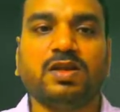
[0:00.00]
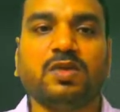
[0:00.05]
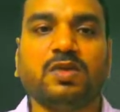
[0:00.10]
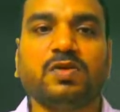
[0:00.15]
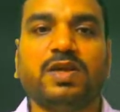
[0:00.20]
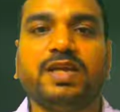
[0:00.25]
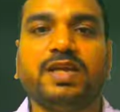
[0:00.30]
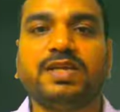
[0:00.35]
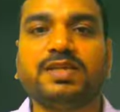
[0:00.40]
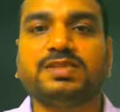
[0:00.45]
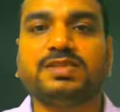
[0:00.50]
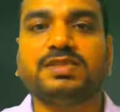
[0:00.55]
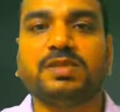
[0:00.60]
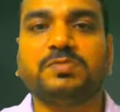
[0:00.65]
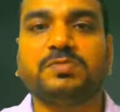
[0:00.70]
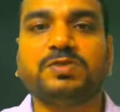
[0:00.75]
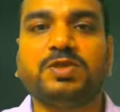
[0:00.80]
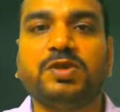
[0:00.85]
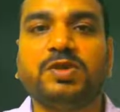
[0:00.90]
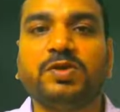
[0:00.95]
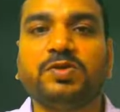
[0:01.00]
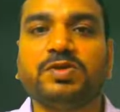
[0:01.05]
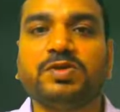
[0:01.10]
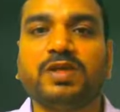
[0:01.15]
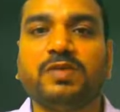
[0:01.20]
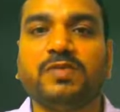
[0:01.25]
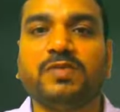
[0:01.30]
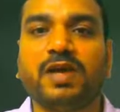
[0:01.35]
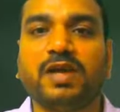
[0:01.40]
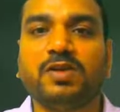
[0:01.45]
Now let us
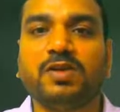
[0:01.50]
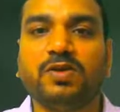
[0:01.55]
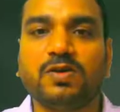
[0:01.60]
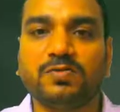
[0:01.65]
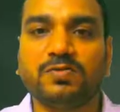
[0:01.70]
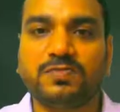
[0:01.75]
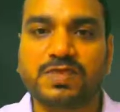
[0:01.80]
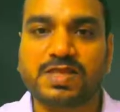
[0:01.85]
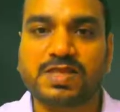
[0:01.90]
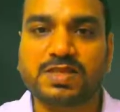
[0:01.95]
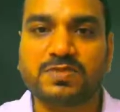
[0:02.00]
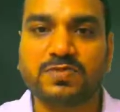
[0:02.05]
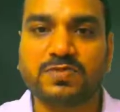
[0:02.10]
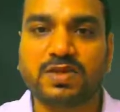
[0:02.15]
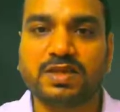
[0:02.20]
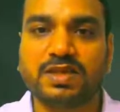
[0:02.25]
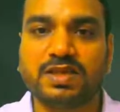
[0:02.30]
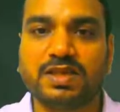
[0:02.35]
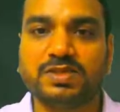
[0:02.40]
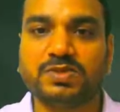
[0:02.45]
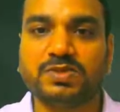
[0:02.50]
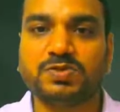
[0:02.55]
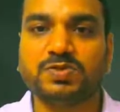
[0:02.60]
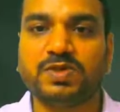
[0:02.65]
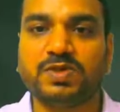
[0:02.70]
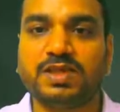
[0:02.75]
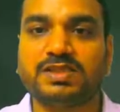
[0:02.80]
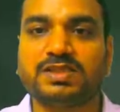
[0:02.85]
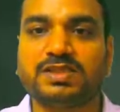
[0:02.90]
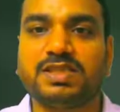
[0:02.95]
substitute the value of S1, S2,
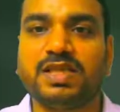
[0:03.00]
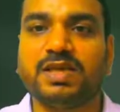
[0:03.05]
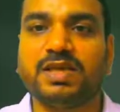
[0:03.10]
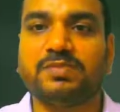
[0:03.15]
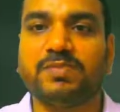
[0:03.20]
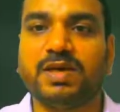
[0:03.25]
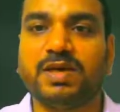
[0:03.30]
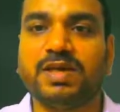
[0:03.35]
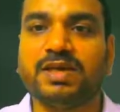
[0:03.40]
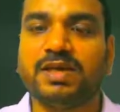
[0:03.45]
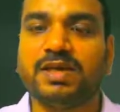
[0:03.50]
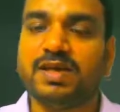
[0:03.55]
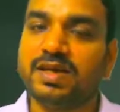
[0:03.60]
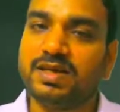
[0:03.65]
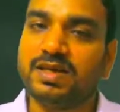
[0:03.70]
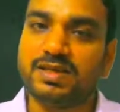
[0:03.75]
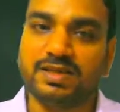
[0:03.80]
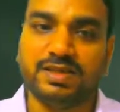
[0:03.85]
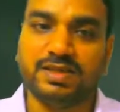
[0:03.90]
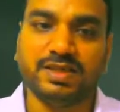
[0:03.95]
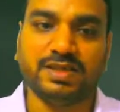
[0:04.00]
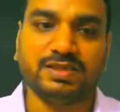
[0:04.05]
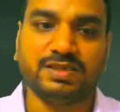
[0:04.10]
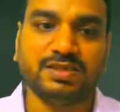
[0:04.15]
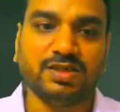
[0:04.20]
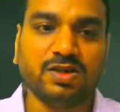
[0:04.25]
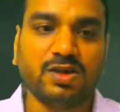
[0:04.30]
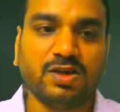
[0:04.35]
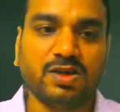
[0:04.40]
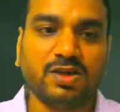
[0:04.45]
S3 by
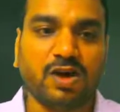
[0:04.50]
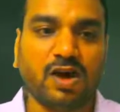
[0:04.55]
S.